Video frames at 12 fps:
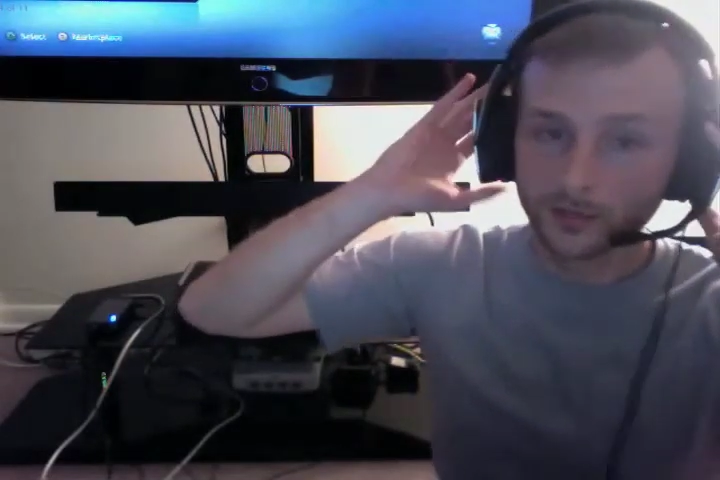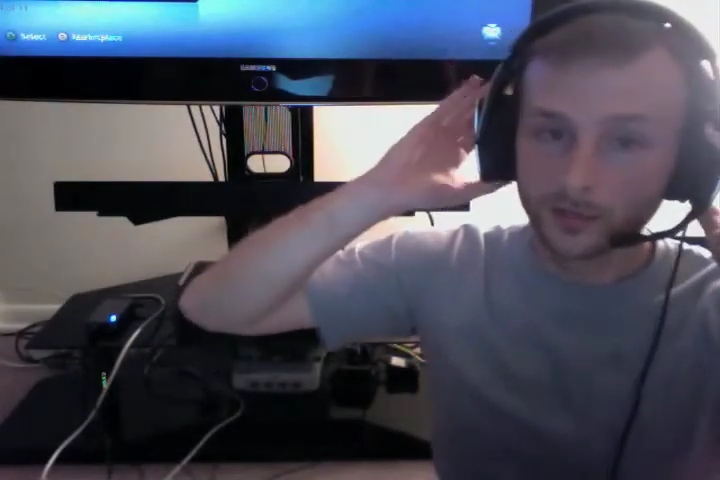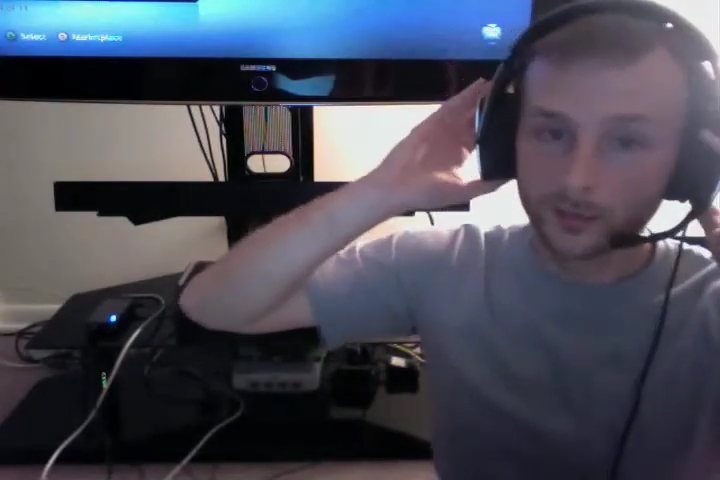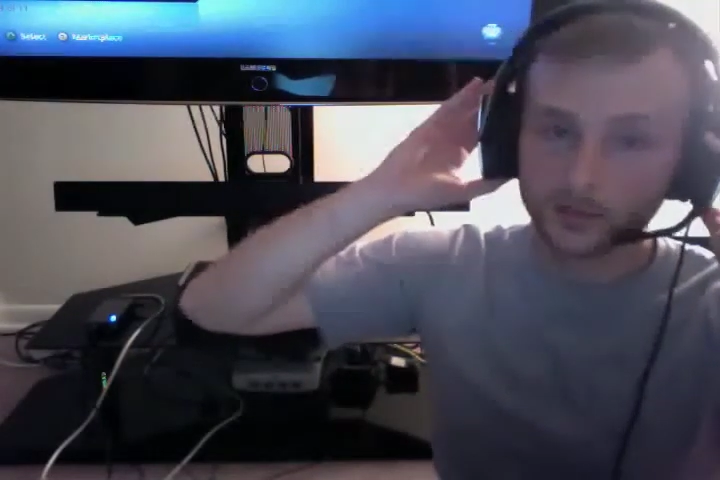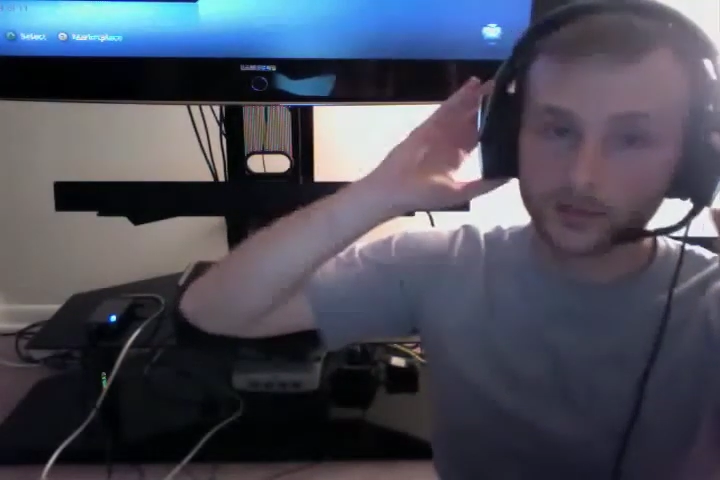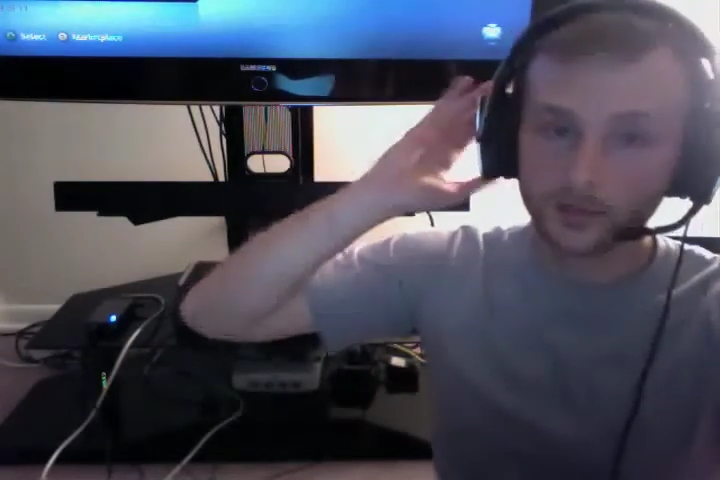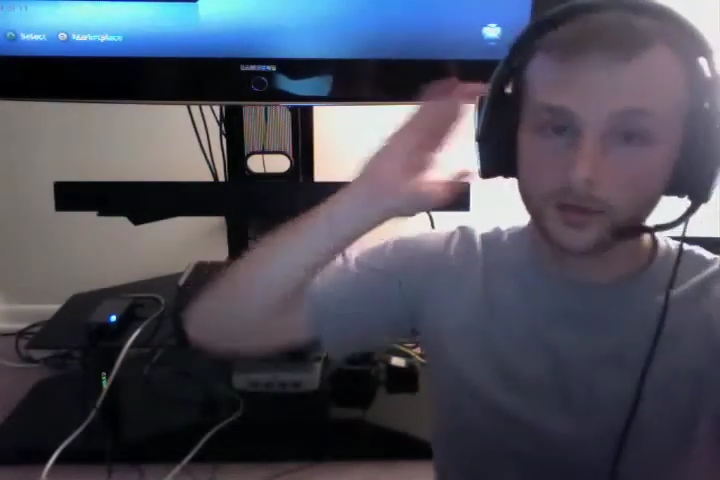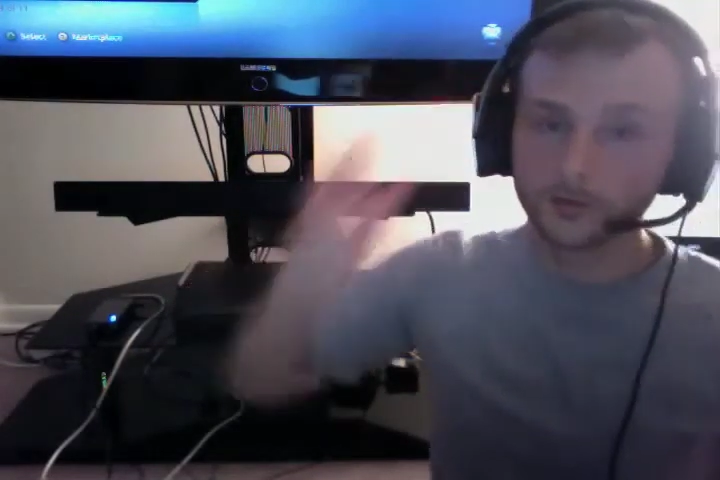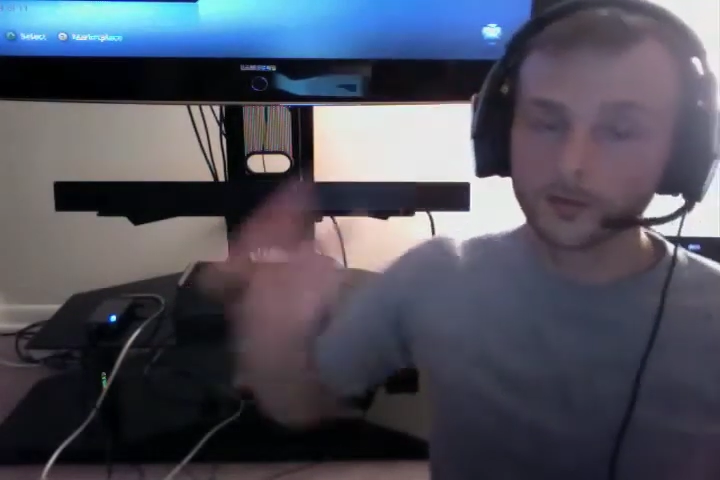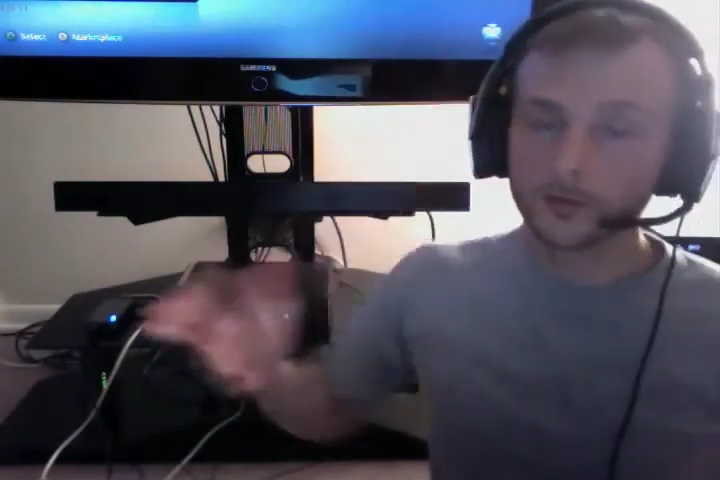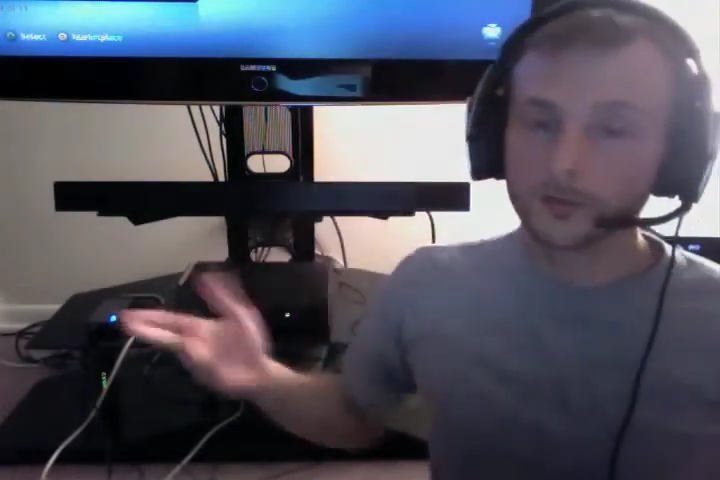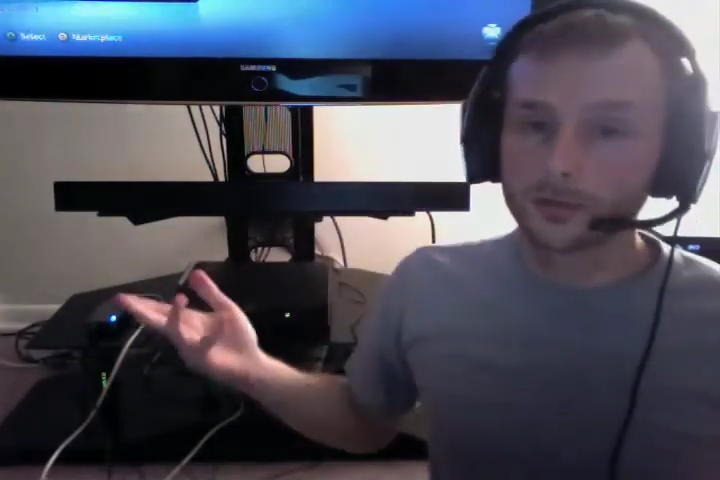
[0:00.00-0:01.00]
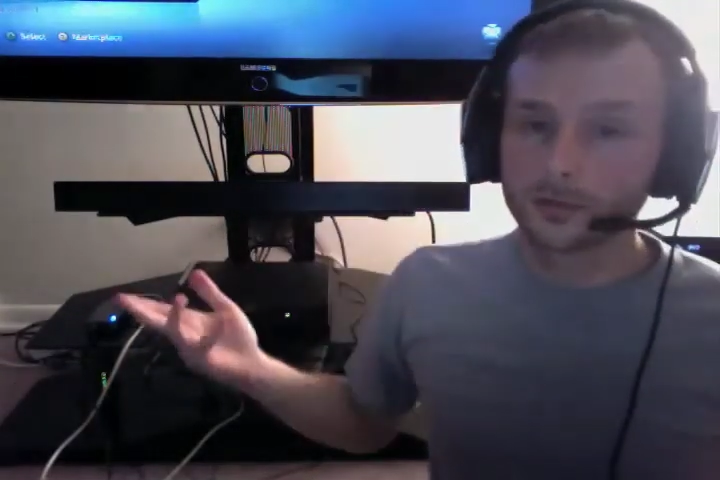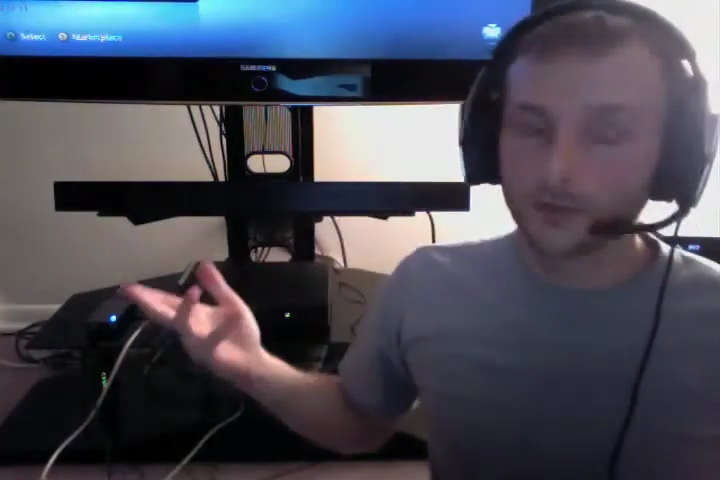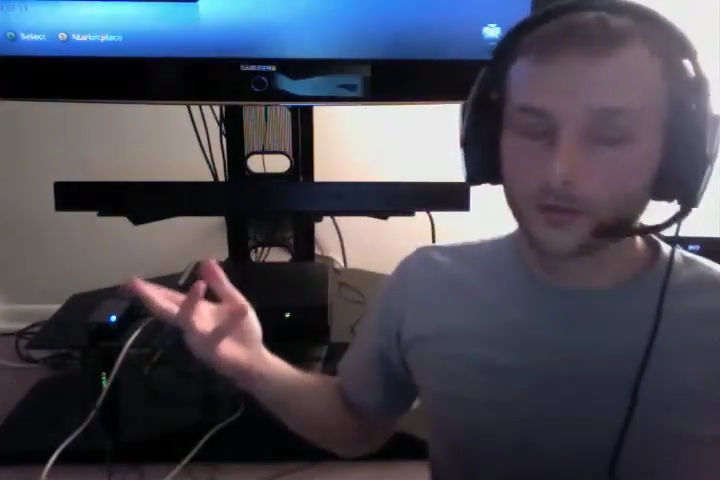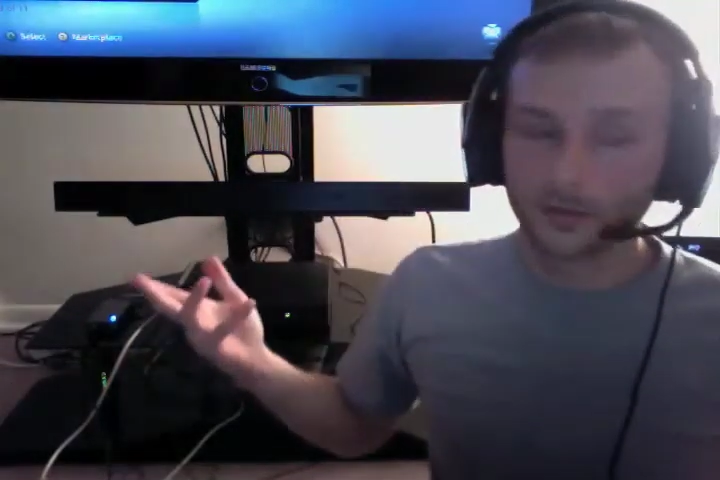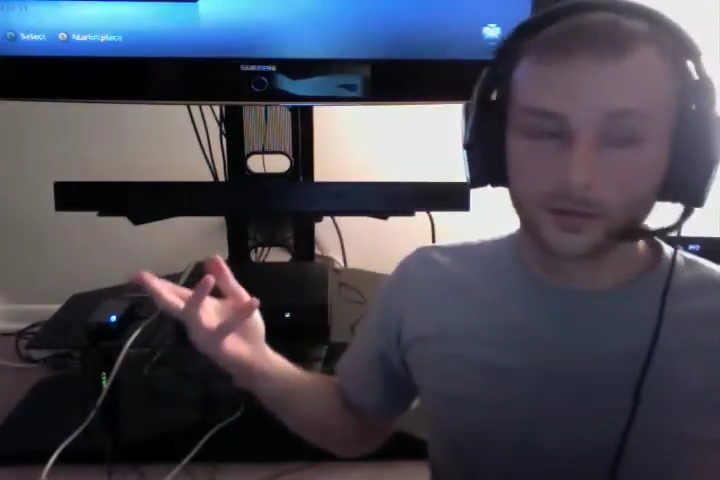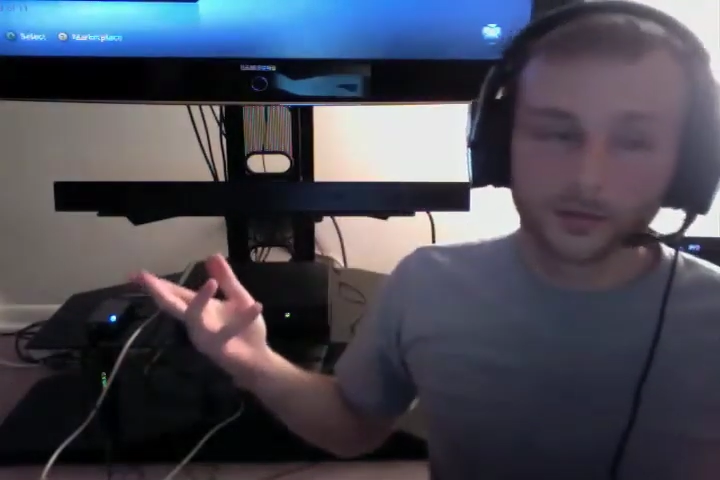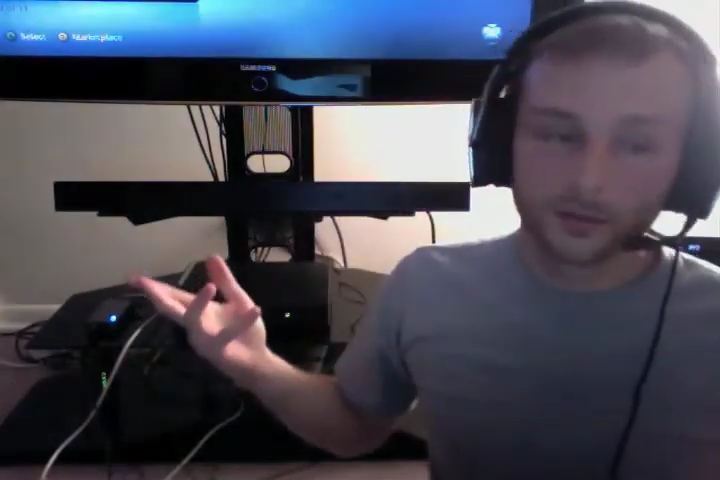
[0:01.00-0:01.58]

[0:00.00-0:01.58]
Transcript: myself, and there's nothing